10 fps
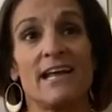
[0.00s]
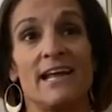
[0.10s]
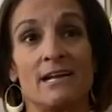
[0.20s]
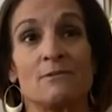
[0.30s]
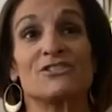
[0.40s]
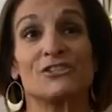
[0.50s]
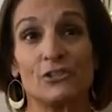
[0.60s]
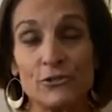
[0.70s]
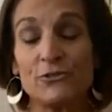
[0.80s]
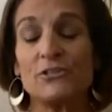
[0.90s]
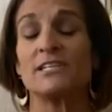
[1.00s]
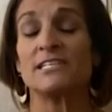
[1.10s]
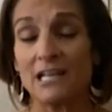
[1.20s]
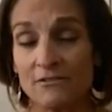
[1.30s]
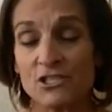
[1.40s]
and I was glued to the
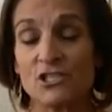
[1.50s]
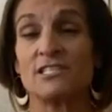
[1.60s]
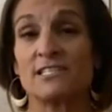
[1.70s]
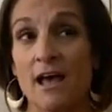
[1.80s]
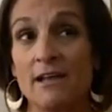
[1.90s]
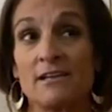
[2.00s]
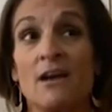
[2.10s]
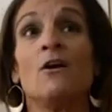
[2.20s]
television set